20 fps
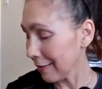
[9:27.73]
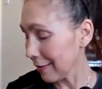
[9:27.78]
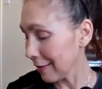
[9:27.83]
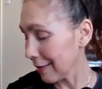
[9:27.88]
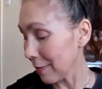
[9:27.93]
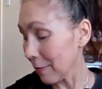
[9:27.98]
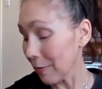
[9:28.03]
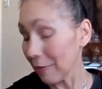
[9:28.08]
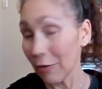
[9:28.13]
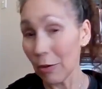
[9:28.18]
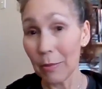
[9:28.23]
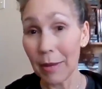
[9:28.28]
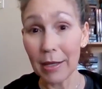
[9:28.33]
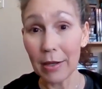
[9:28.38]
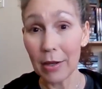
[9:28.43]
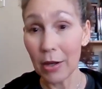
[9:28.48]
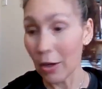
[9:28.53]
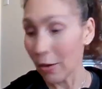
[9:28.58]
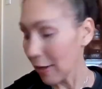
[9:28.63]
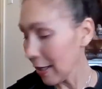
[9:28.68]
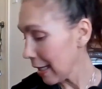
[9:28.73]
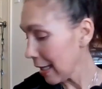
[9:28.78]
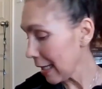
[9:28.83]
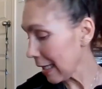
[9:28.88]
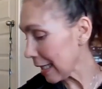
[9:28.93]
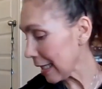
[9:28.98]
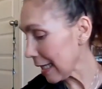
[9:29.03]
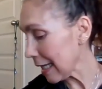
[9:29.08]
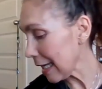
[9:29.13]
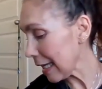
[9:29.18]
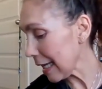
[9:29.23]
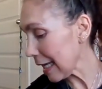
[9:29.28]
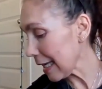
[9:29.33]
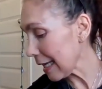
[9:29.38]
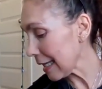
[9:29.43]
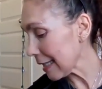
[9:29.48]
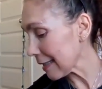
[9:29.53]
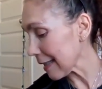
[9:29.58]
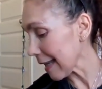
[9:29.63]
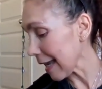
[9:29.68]
some of you might know, he
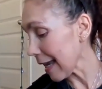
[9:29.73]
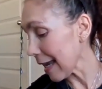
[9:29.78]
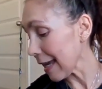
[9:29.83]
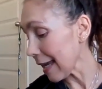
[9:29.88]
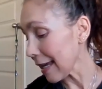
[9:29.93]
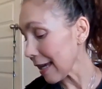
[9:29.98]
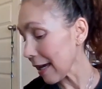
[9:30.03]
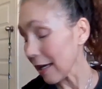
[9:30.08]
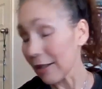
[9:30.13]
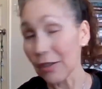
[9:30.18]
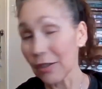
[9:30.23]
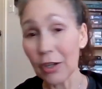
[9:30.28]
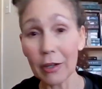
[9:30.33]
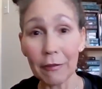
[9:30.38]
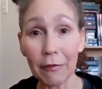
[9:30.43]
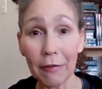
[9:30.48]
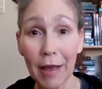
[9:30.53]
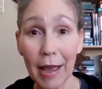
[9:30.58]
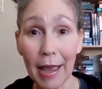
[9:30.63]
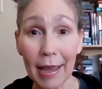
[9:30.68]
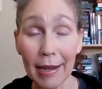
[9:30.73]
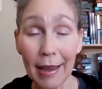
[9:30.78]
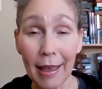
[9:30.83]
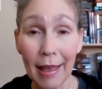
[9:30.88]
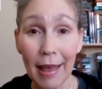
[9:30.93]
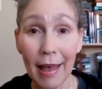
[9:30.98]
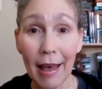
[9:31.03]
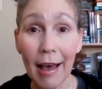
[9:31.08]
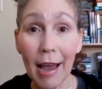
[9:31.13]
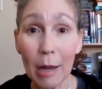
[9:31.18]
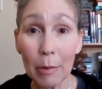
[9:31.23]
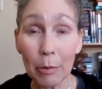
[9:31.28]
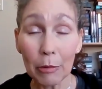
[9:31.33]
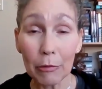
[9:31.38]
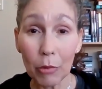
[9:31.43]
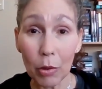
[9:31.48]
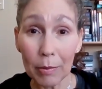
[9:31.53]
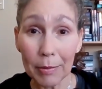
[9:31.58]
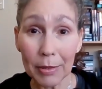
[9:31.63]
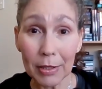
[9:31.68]
is a uh, certified high
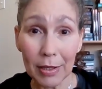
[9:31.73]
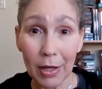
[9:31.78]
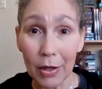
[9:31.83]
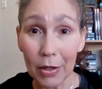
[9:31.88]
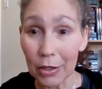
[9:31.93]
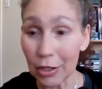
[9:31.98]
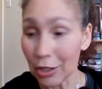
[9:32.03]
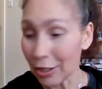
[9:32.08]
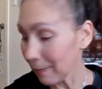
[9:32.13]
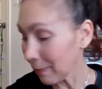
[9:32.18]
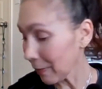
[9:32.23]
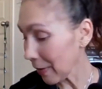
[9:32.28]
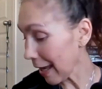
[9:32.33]
performance coach.